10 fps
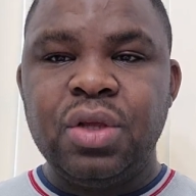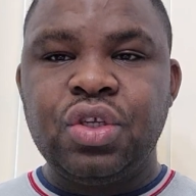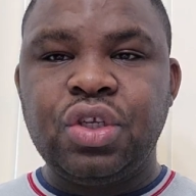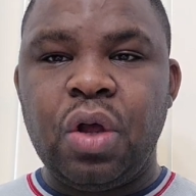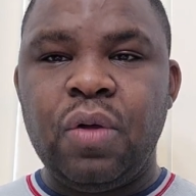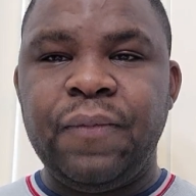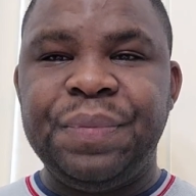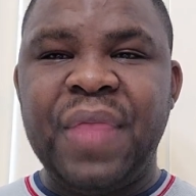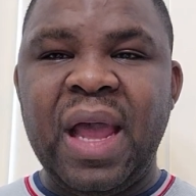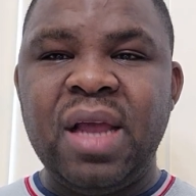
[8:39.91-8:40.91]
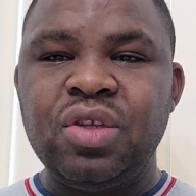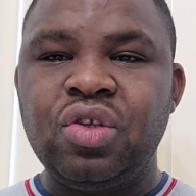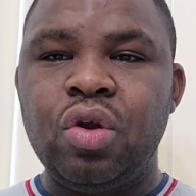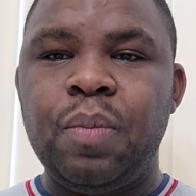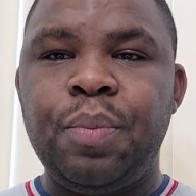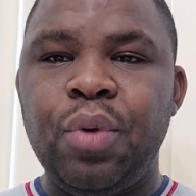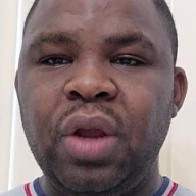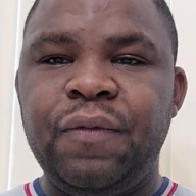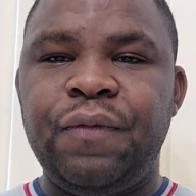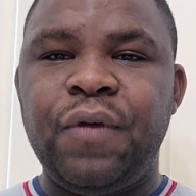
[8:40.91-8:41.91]
So there's no
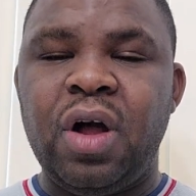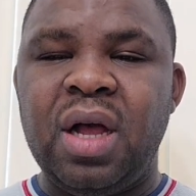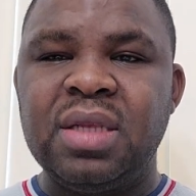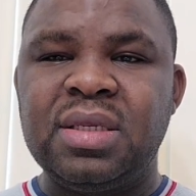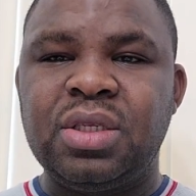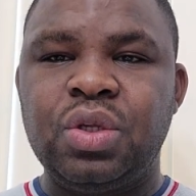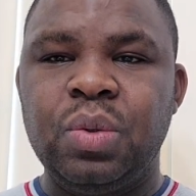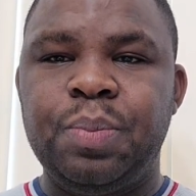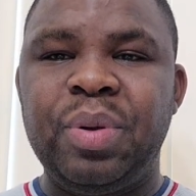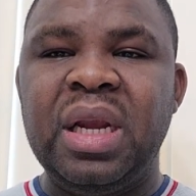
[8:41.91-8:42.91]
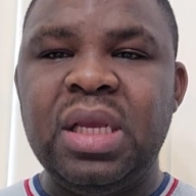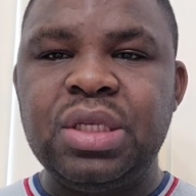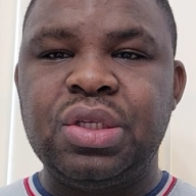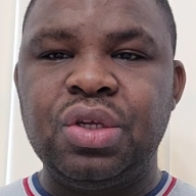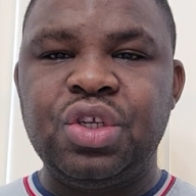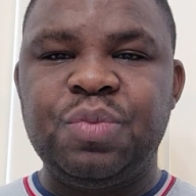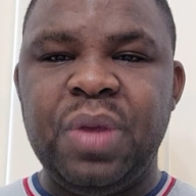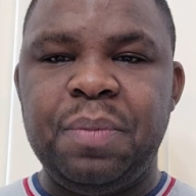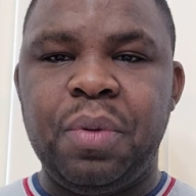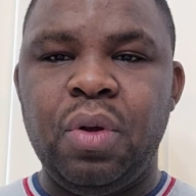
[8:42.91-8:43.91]
point for us to please those
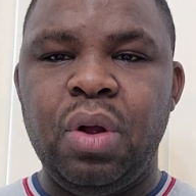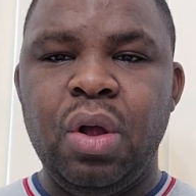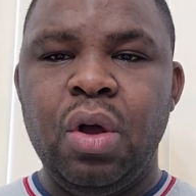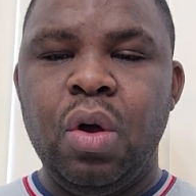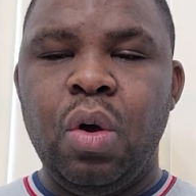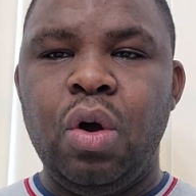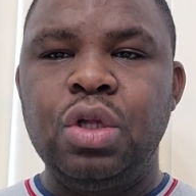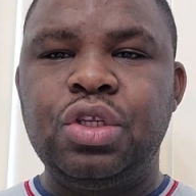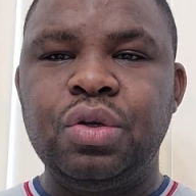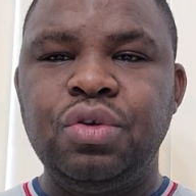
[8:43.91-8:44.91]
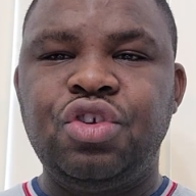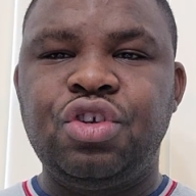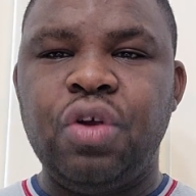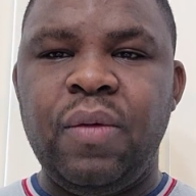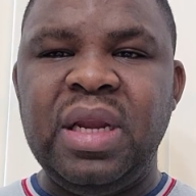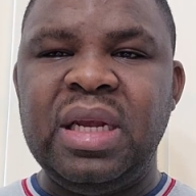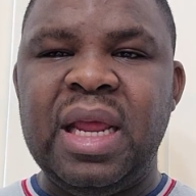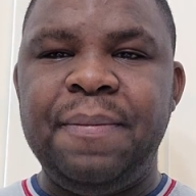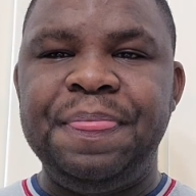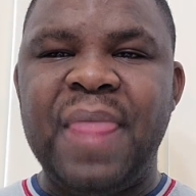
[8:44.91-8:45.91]
people or to showing
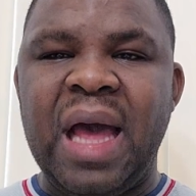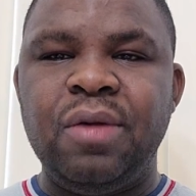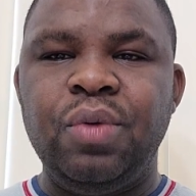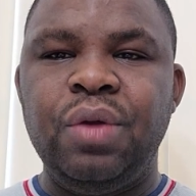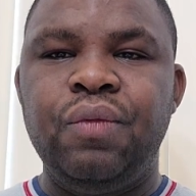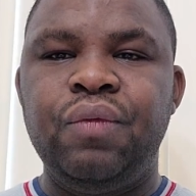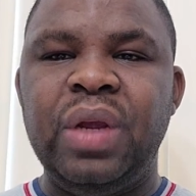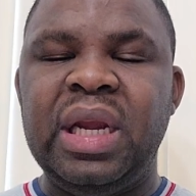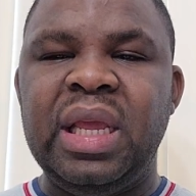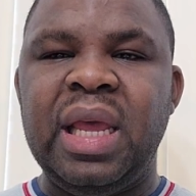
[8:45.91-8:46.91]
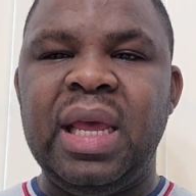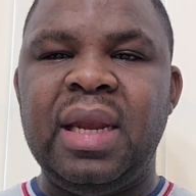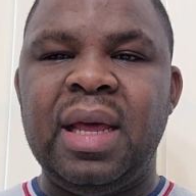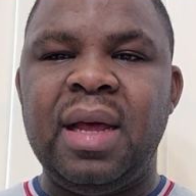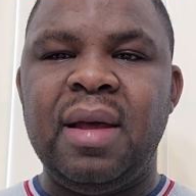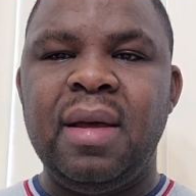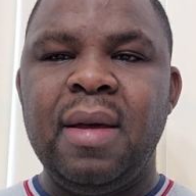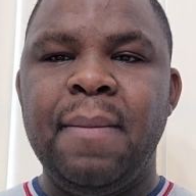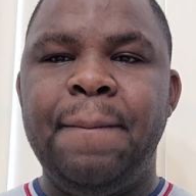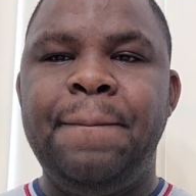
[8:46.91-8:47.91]
them that we're really in a
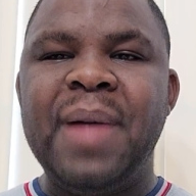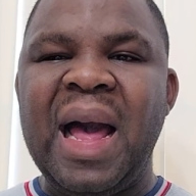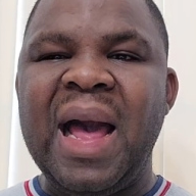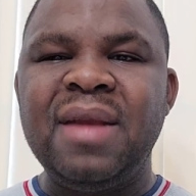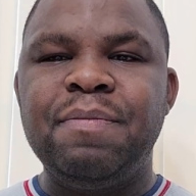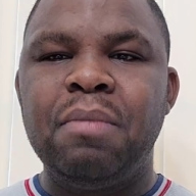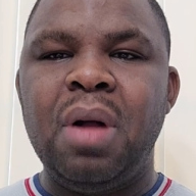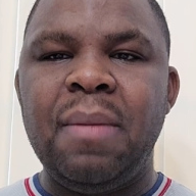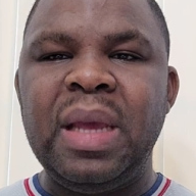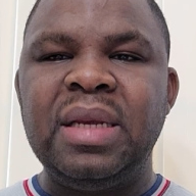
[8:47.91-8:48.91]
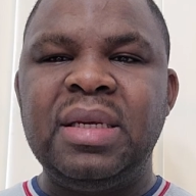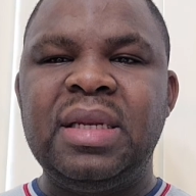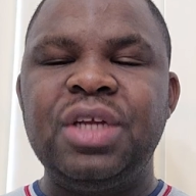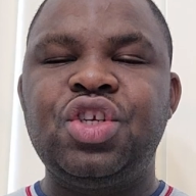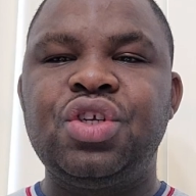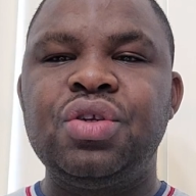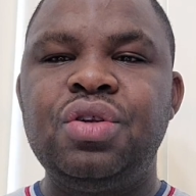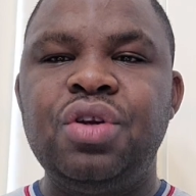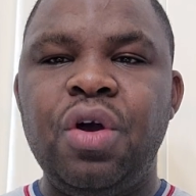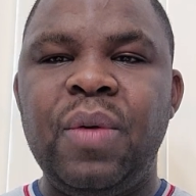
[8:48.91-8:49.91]
bad moment. They should
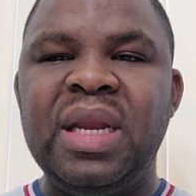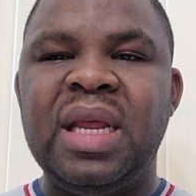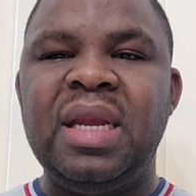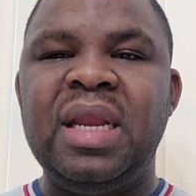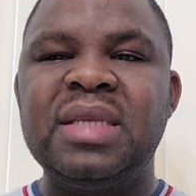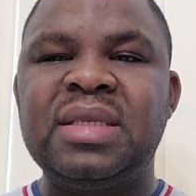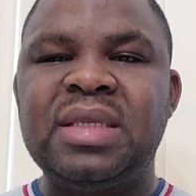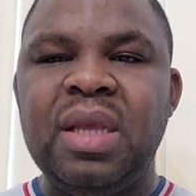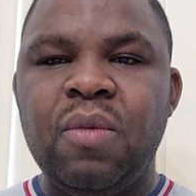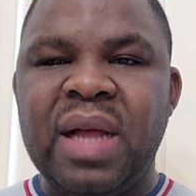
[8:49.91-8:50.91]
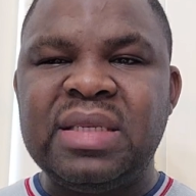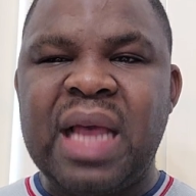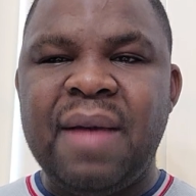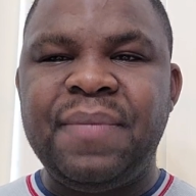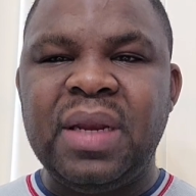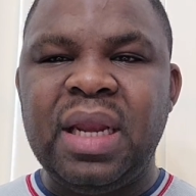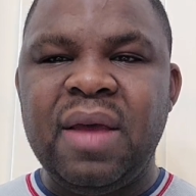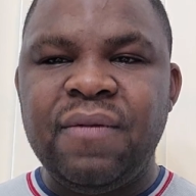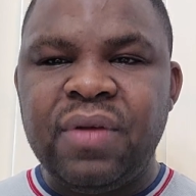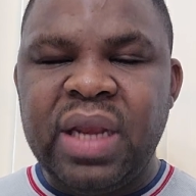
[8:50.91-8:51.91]
know it and they see what's happening
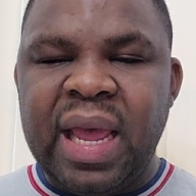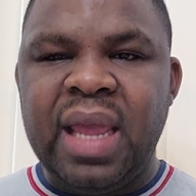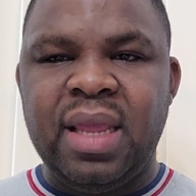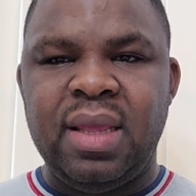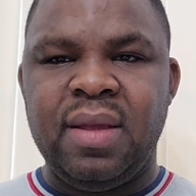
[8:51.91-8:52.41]
every day.